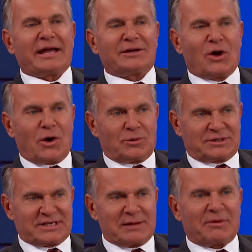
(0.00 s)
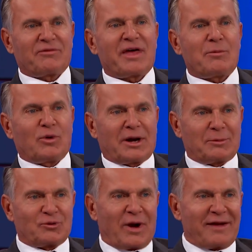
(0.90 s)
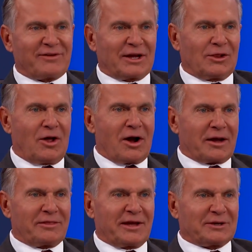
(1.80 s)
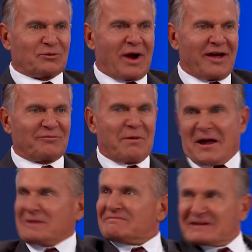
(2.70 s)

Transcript: I know some of them when I'm driving along and they drive by.